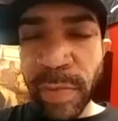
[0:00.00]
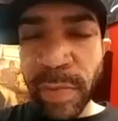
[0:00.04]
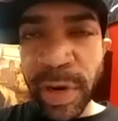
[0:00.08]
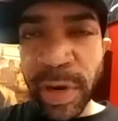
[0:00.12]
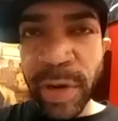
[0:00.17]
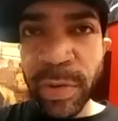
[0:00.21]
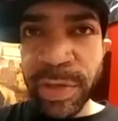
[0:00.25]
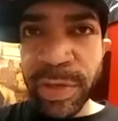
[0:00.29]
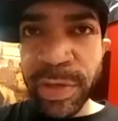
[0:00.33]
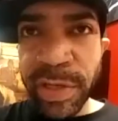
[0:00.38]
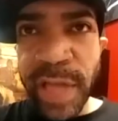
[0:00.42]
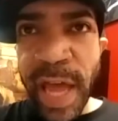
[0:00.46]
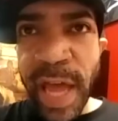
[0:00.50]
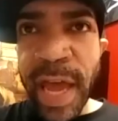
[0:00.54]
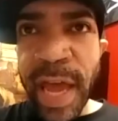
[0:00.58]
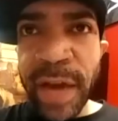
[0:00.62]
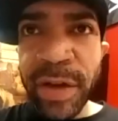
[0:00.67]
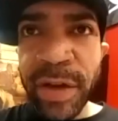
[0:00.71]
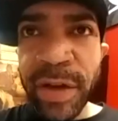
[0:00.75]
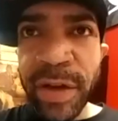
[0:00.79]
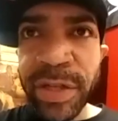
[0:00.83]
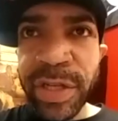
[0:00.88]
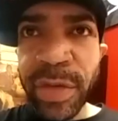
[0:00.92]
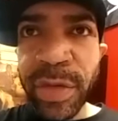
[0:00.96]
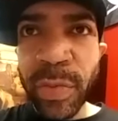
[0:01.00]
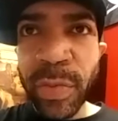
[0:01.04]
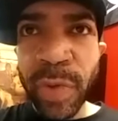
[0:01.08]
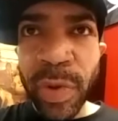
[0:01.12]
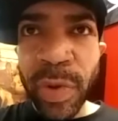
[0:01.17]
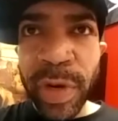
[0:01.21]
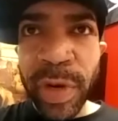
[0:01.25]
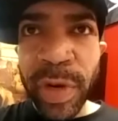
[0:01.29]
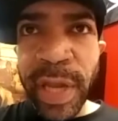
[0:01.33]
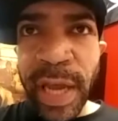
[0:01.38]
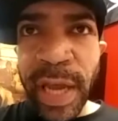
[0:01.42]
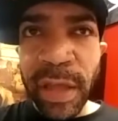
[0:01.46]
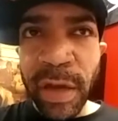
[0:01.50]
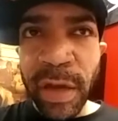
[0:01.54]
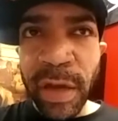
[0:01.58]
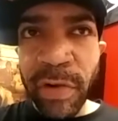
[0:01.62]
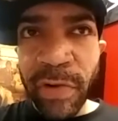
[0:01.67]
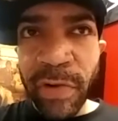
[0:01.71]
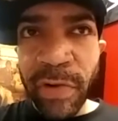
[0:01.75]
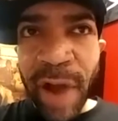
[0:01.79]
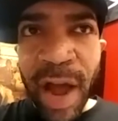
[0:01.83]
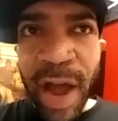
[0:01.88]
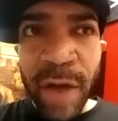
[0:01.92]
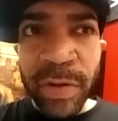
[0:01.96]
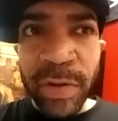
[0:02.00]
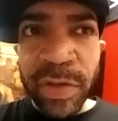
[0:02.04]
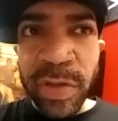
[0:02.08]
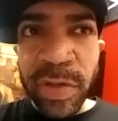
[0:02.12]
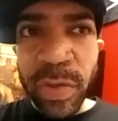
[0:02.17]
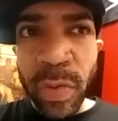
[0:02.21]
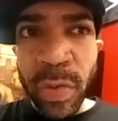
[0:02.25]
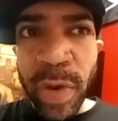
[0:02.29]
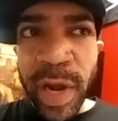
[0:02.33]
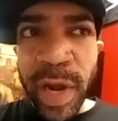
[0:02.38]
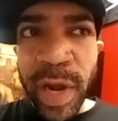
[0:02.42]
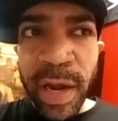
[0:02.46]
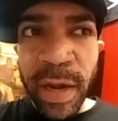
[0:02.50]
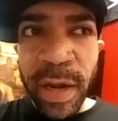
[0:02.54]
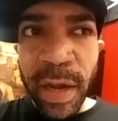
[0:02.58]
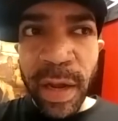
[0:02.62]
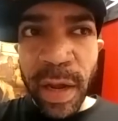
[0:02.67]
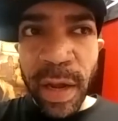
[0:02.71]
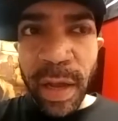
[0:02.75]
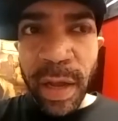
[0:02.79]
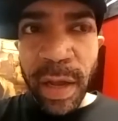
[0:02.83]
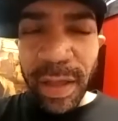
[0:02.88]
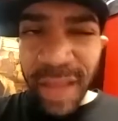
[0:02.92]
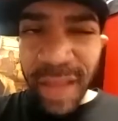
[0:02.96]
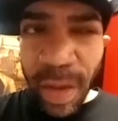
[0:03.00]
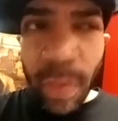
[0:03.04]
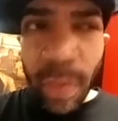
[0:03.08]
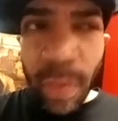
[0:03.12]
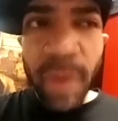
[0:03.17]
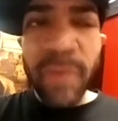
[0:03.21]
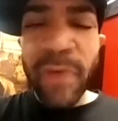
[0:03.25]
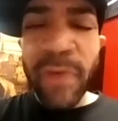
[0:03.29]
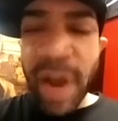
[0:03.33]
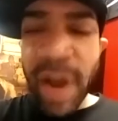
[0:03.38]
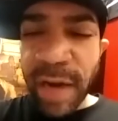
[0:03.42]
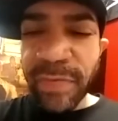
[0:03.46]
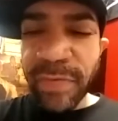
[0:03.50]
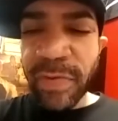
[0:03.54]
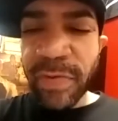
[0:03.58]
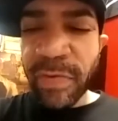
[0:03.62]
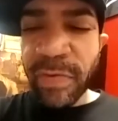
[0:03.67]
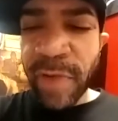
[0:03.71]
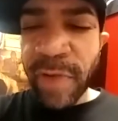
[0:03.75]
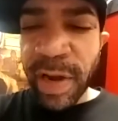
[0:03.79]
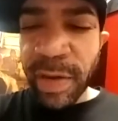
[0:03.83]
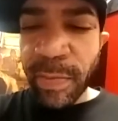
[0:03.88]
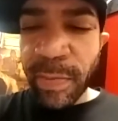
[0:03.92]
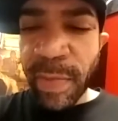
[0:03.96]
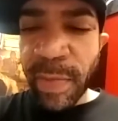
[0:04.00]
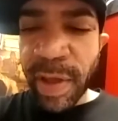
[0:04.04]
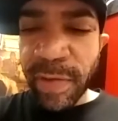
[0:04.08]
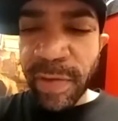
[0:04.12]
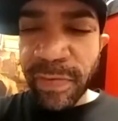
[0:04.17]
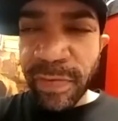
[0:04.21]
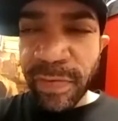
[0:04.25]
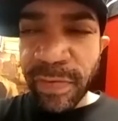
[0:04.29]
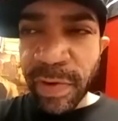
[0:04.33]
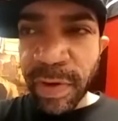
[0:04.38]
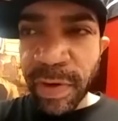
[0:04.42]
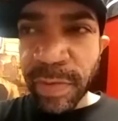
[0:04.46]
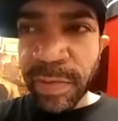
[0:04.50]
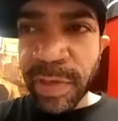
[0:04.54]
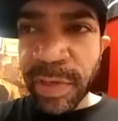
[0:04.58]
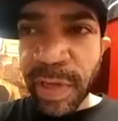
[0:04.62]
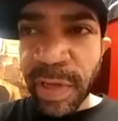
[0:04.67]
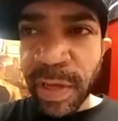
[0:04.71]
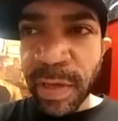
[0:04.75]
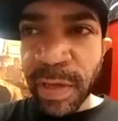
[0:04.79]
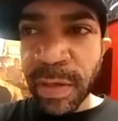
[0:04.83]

was just the energy. We would get the crowd to where they were ready for Red Meth. You know what I'm saying?